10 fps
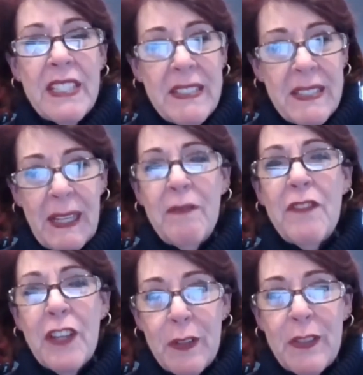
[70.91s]
same
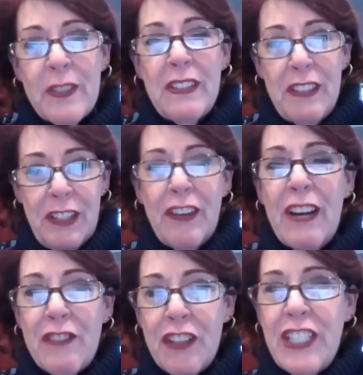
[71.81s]
folks year
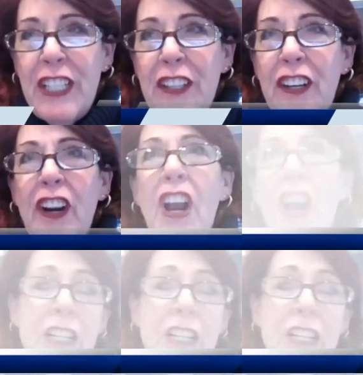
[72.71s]
after year